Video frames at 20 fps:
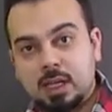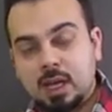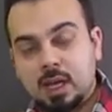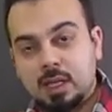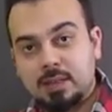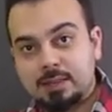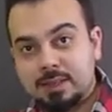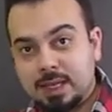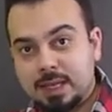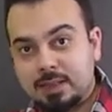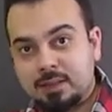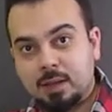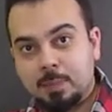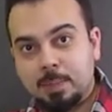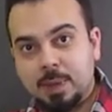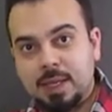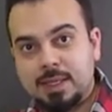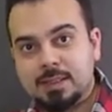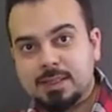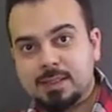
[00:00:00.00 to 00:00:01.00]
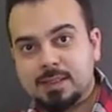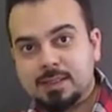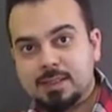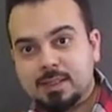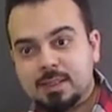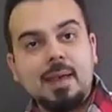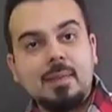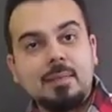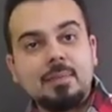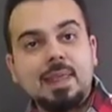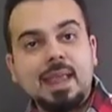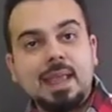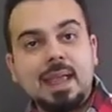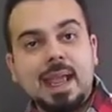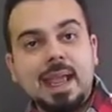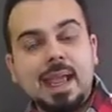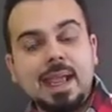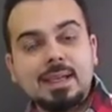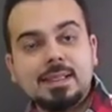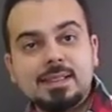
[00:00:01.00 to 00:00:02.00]
on databases, and they
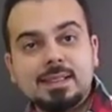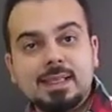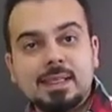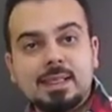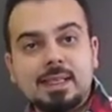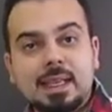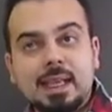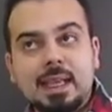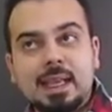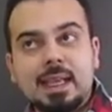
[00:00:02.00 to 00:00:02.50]
exist